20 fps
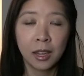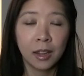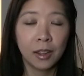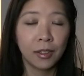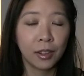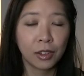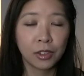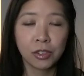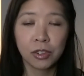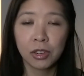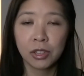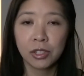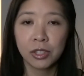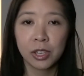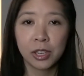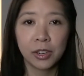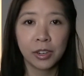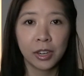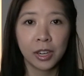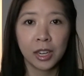Electrical
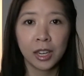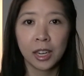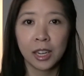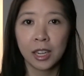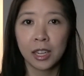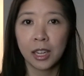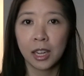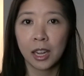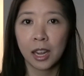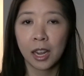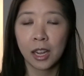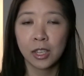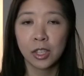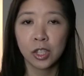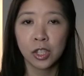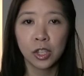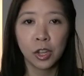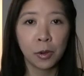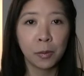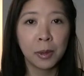engineering has
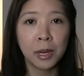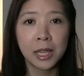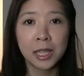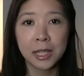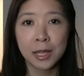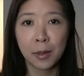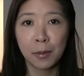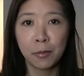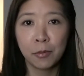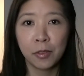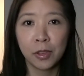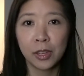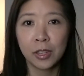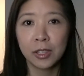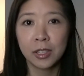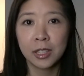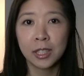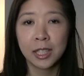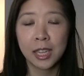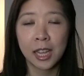so many
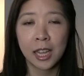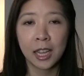subfields,